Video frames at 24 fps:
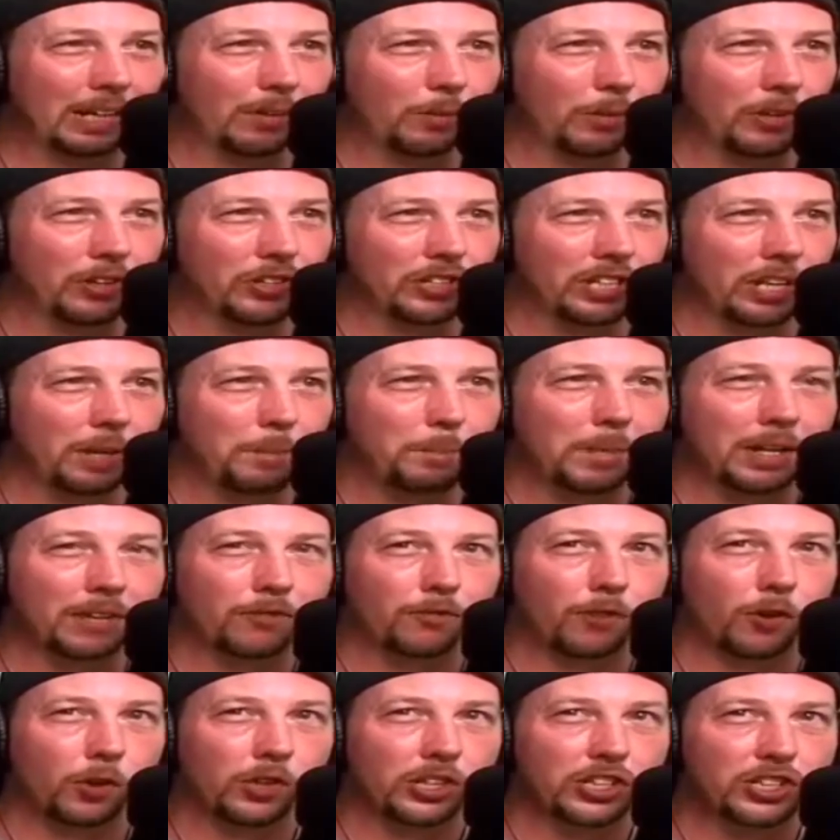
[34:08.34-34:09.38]
what is it? Mick
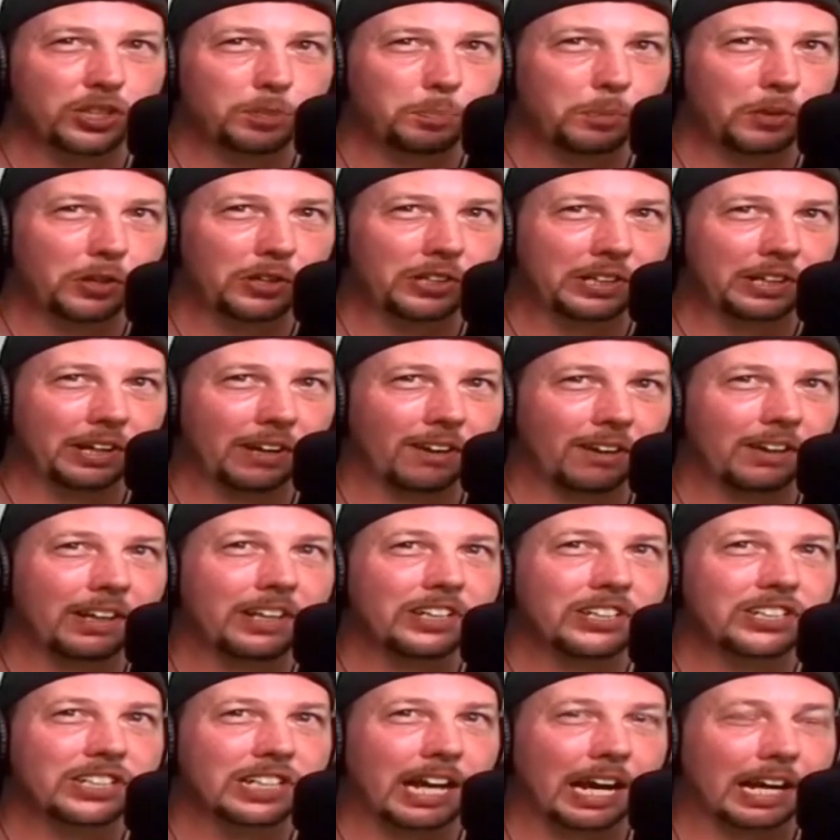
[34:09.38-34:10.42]
Foley's book there,
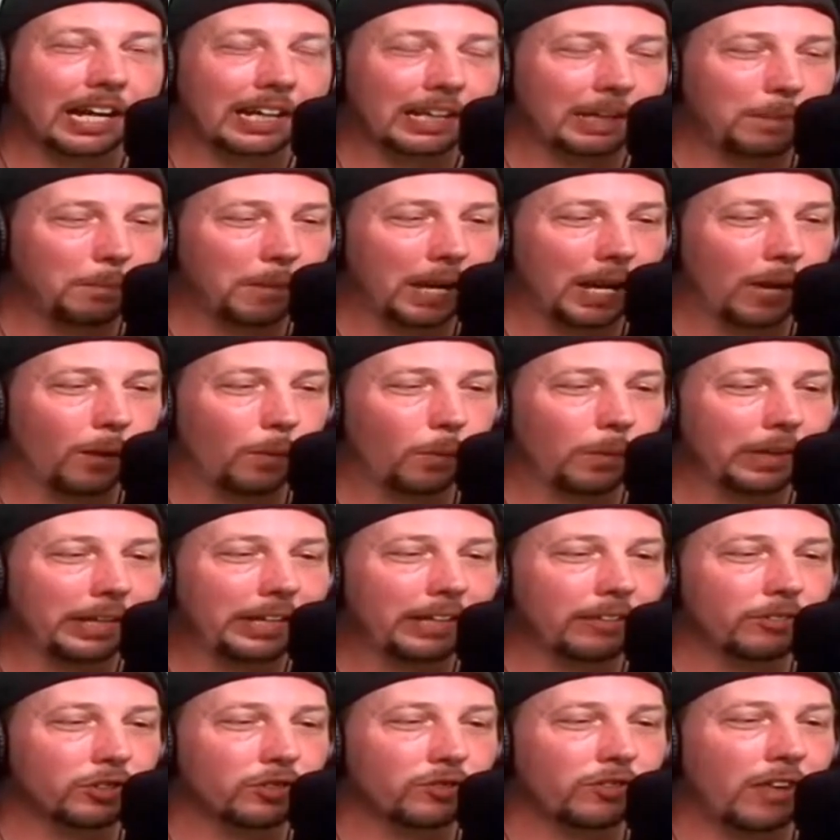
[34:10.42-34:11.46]
he's talking about when
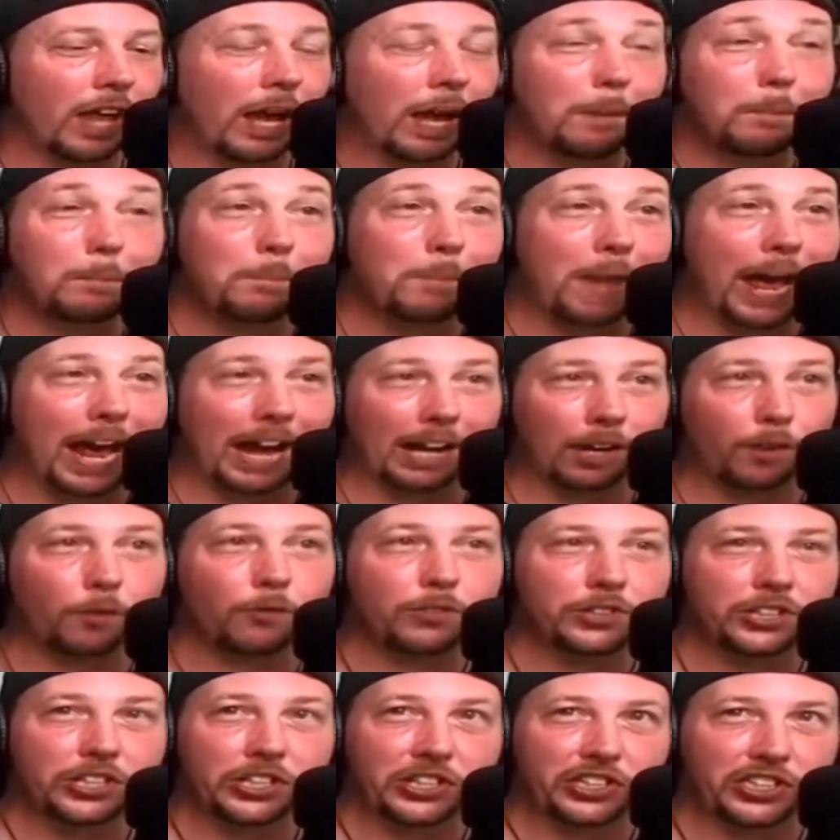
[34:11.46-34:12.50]
he was flying back
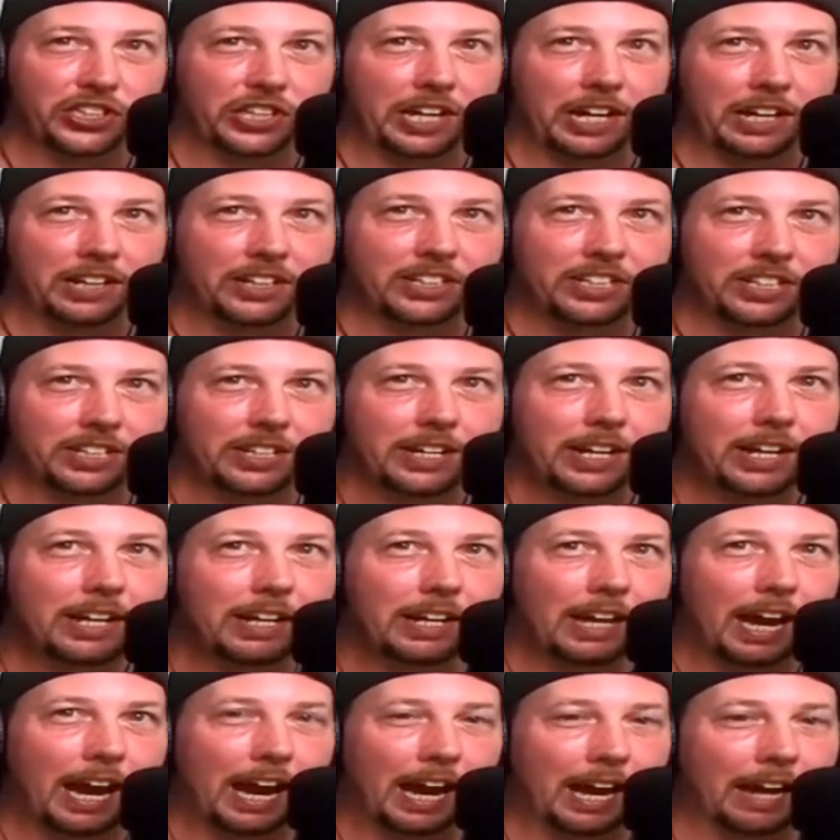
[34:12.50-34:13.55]
over to the States
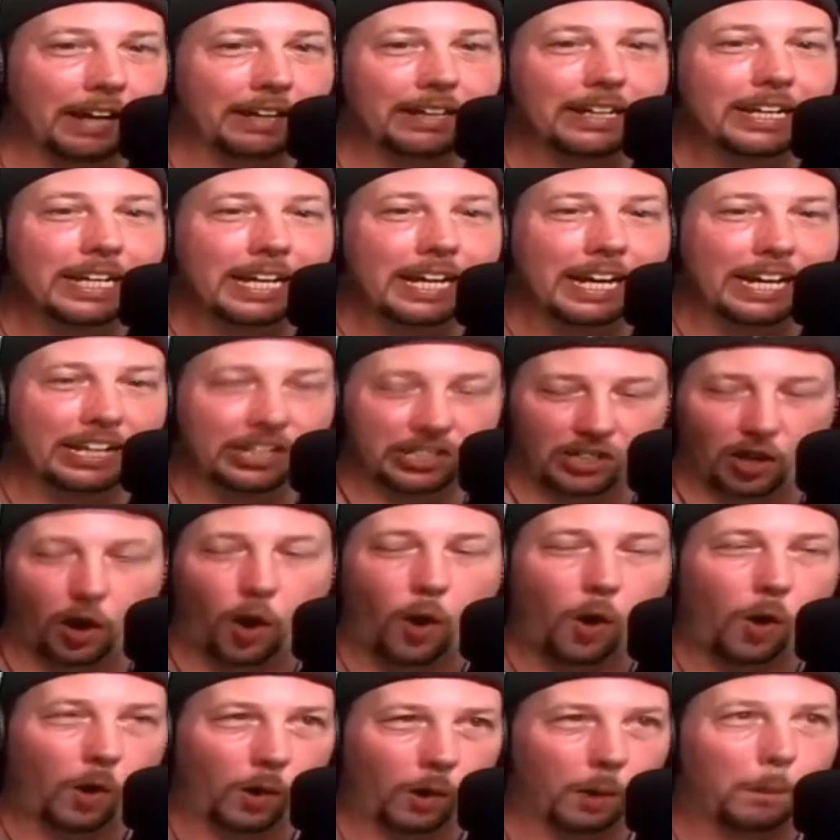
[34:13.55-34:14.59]
and his
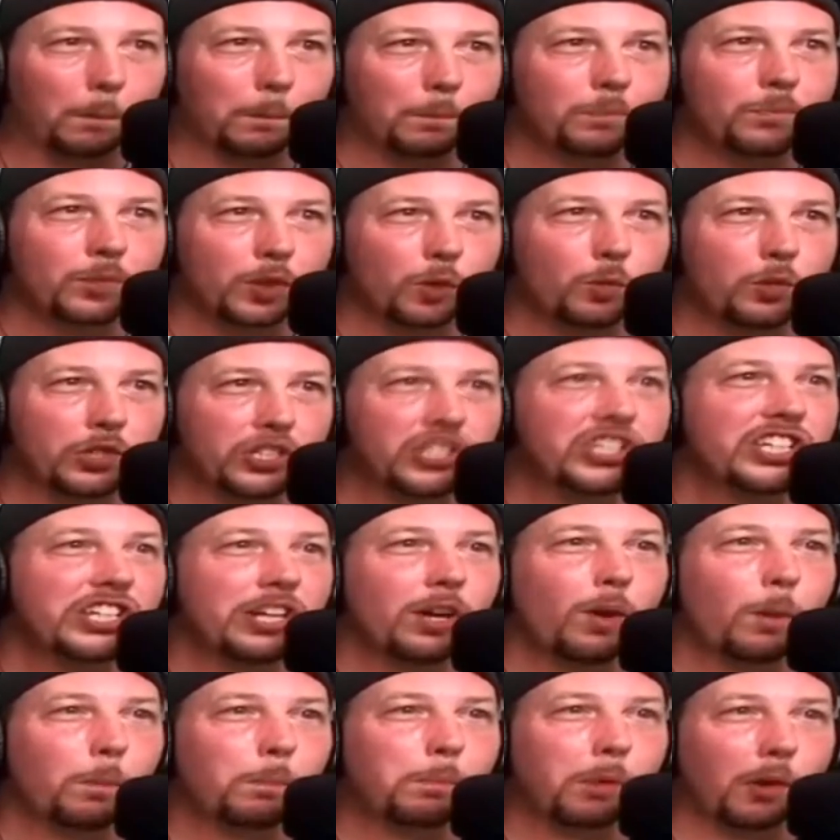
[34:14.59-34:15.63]
arm was
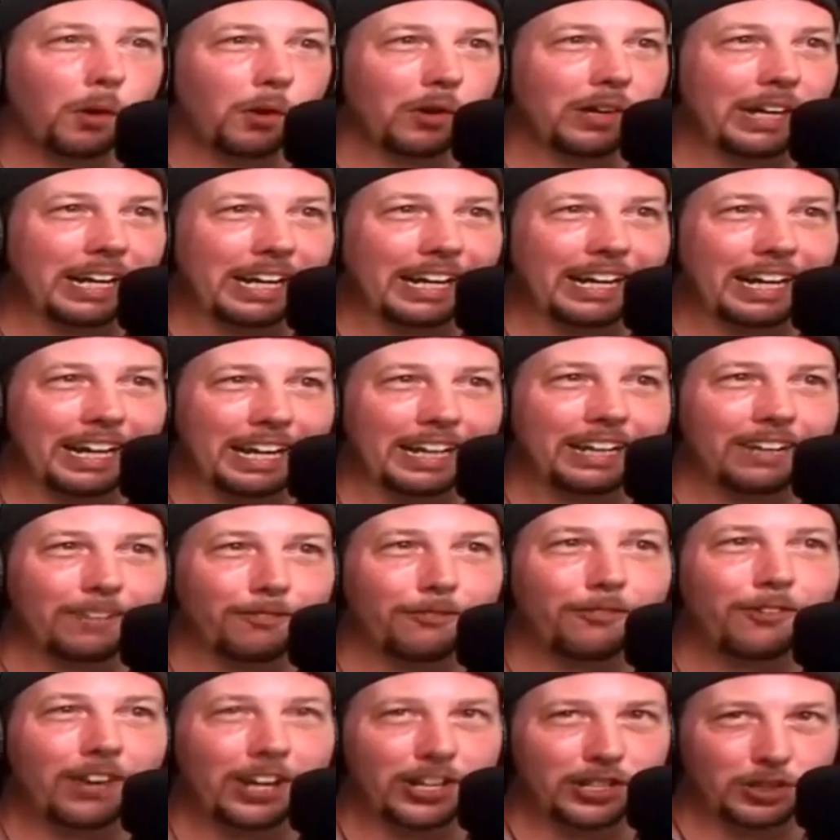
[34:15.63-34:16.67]
still burning and the
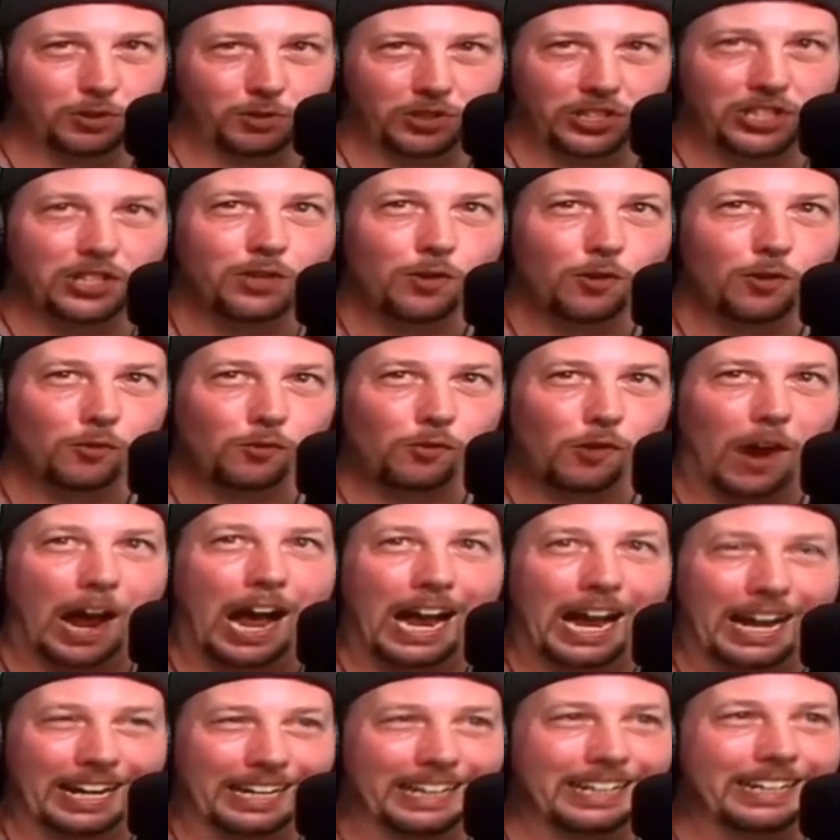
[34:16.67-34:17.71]
flesh was still
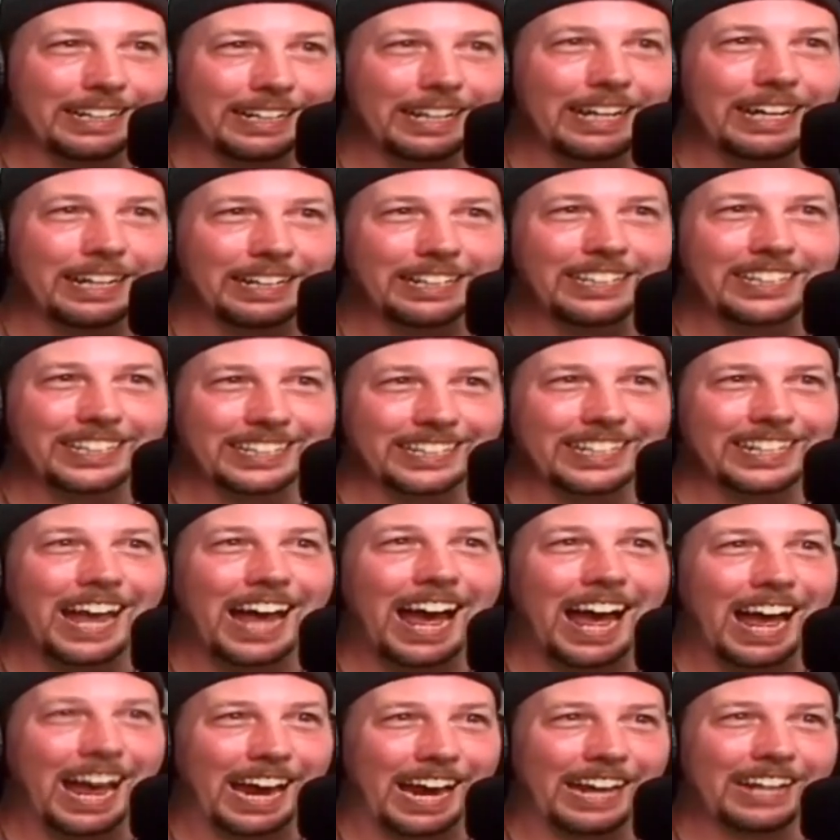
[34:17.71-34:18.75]
rotten
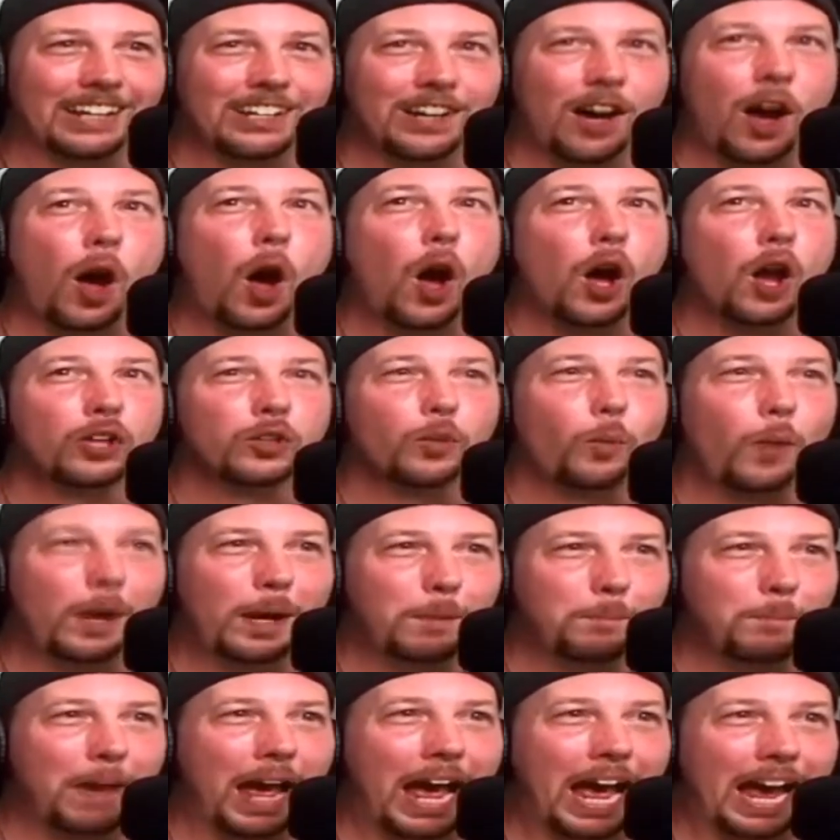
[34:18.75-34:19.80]
inside all the
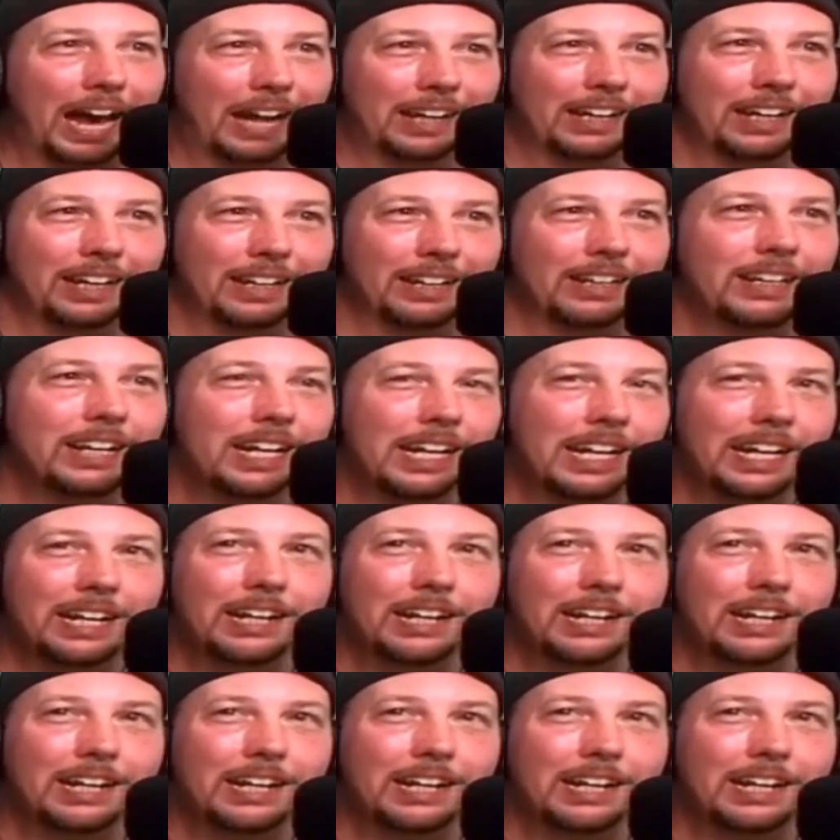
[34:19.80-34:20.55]
way back, and